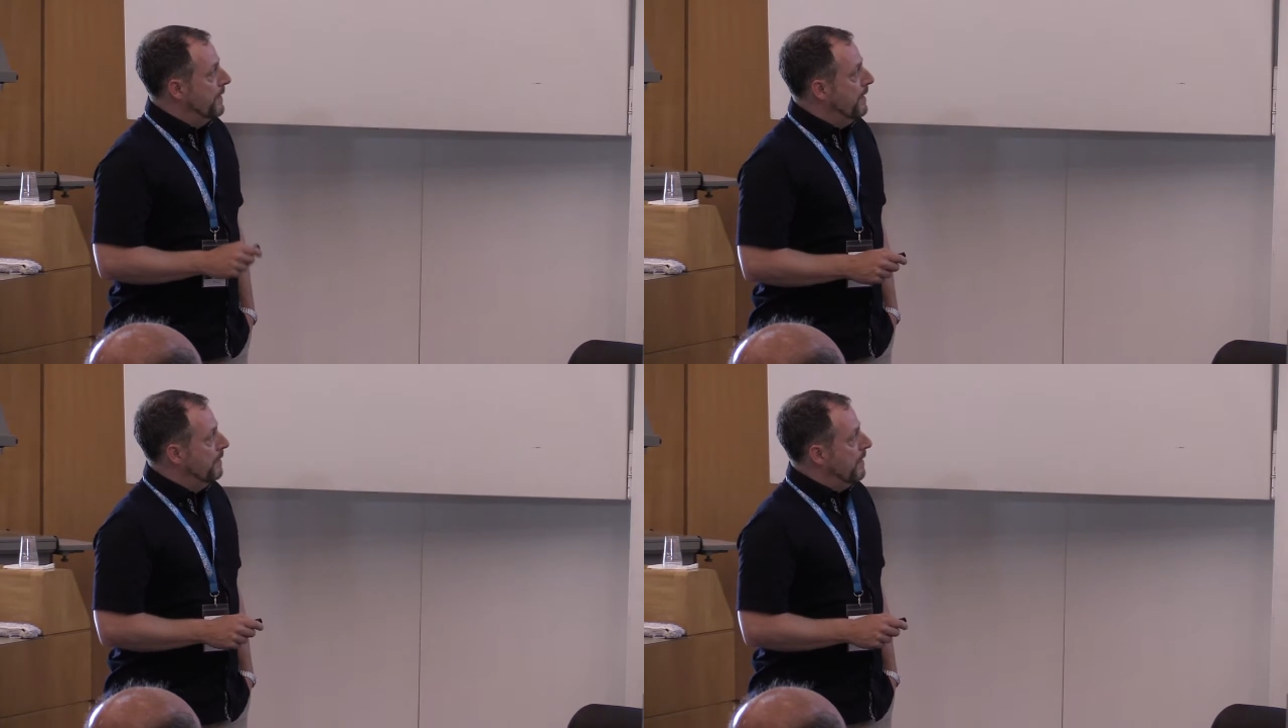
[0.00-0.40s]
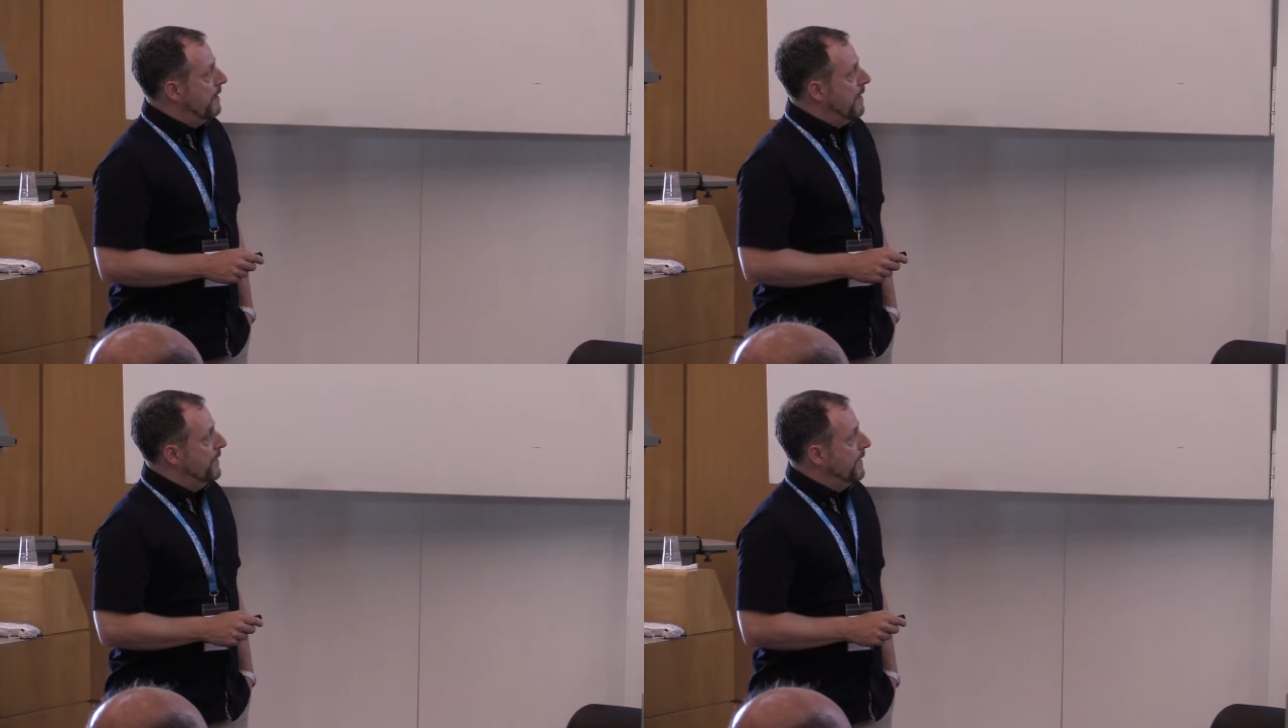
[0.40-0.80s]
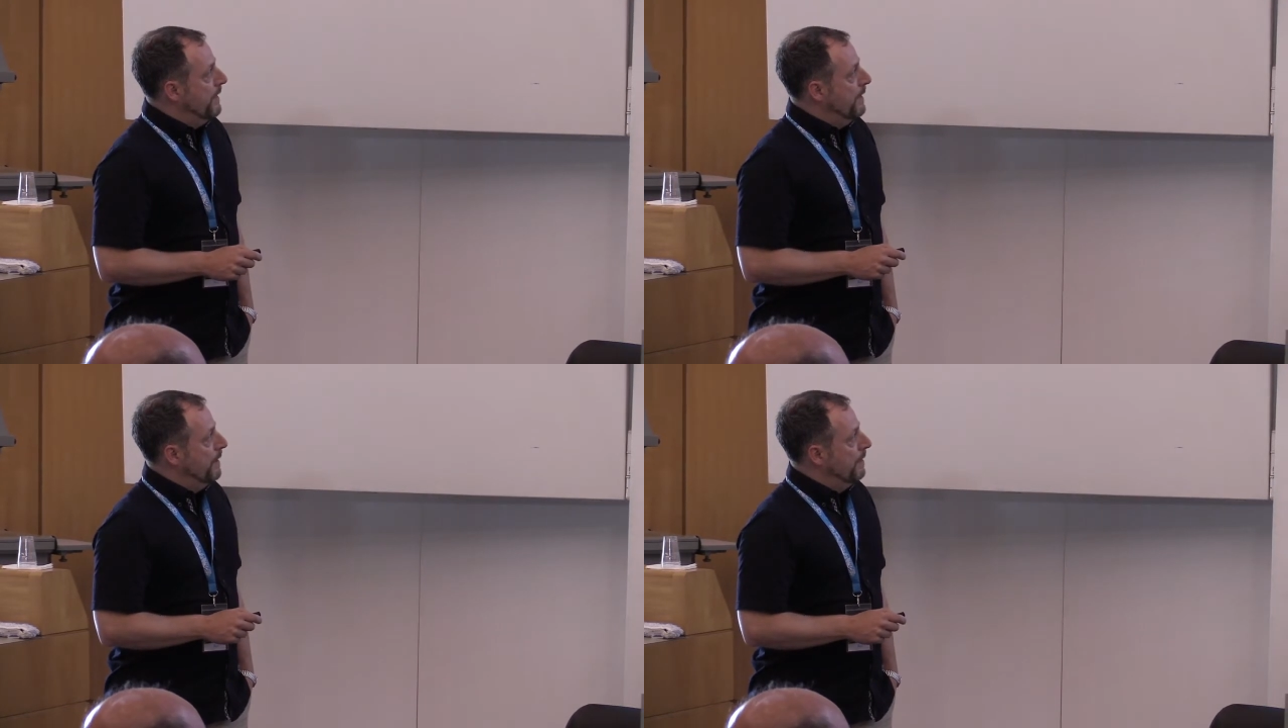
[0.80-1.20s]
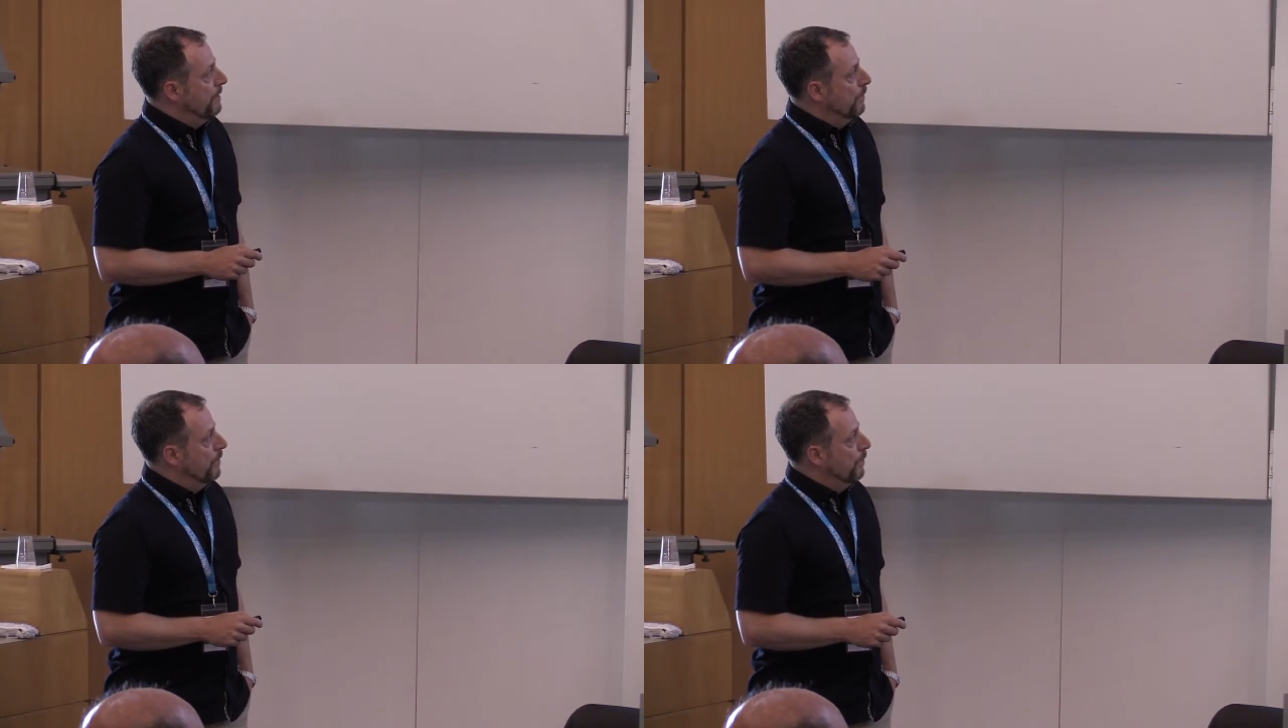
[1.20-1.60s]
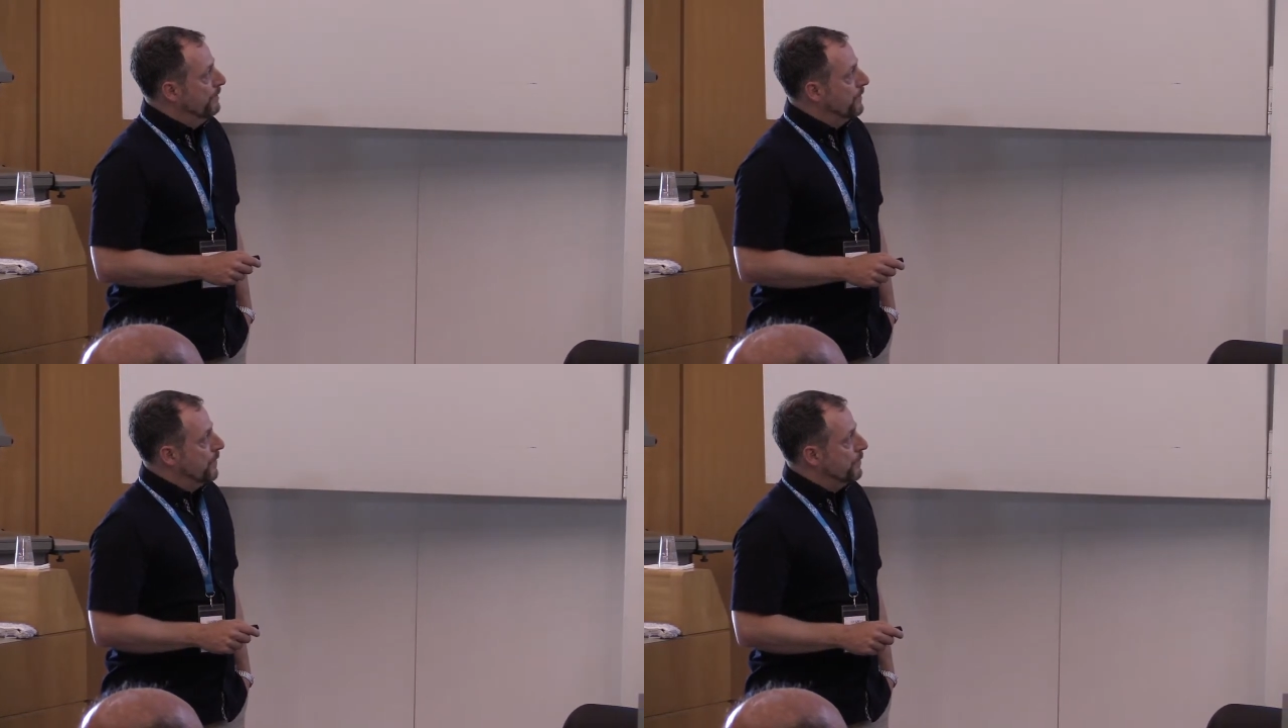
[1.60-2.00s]
I think everything here
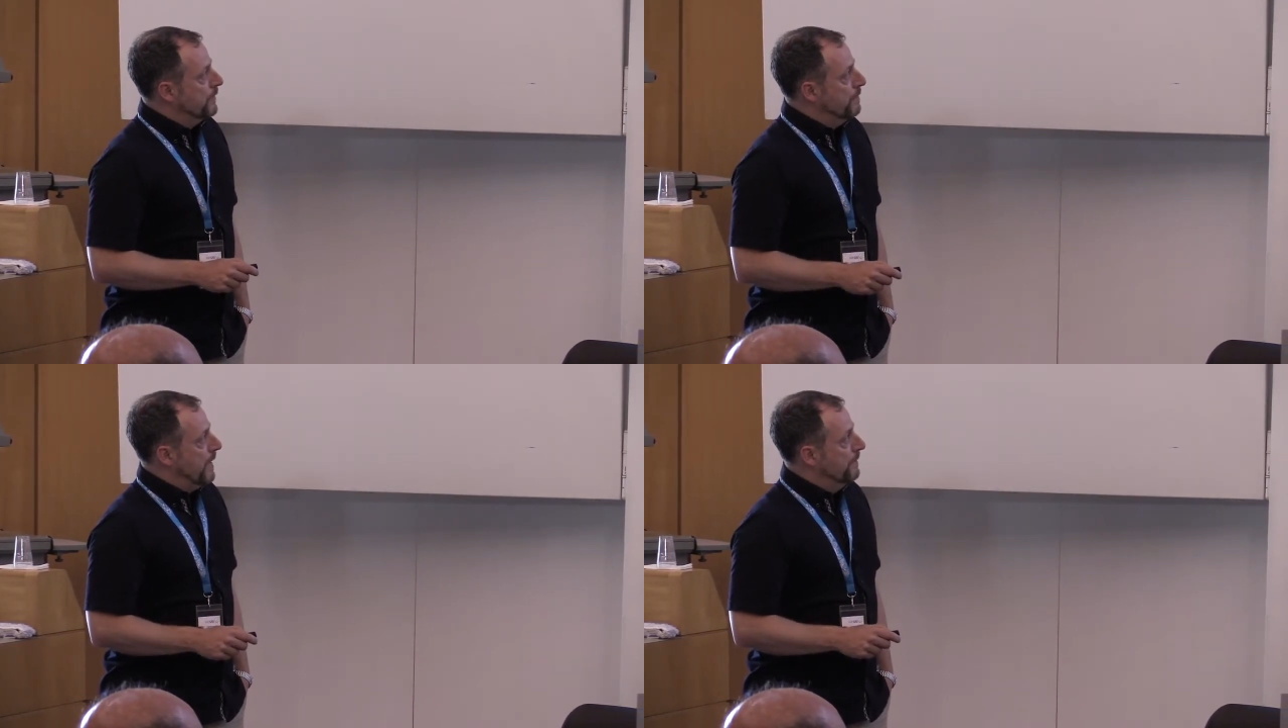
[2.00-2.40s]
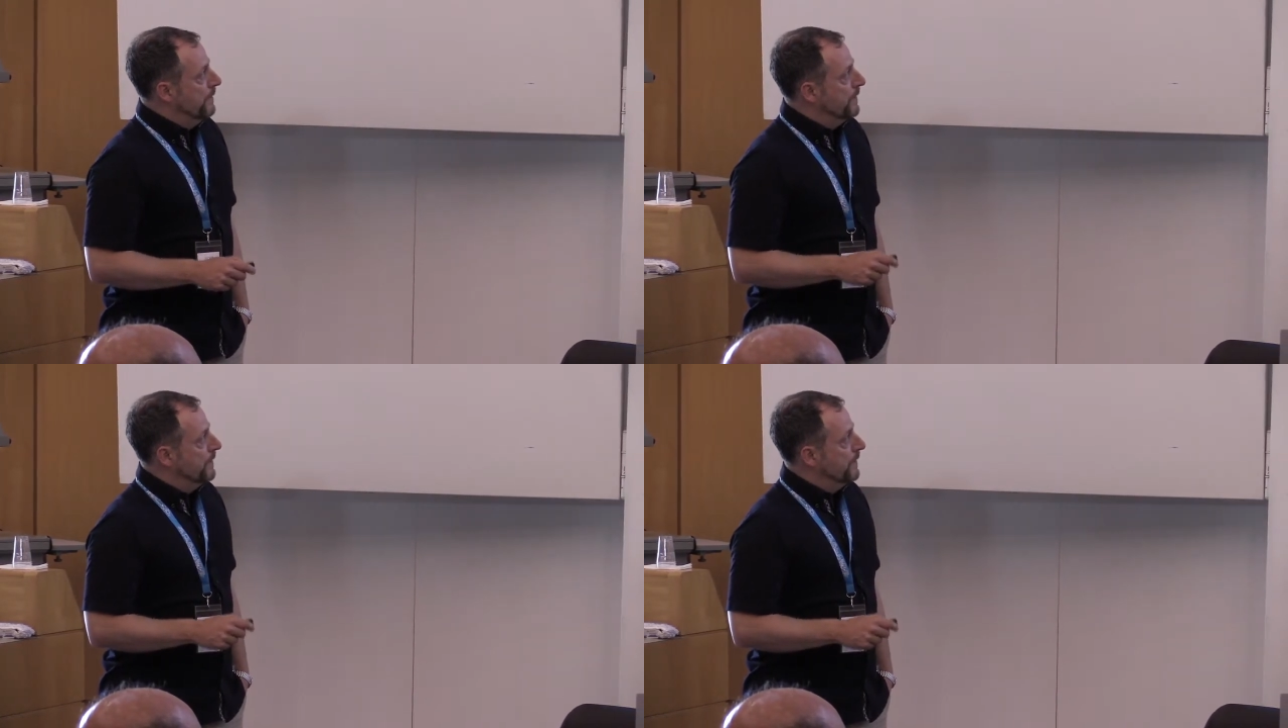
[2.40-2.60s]
we've talked about.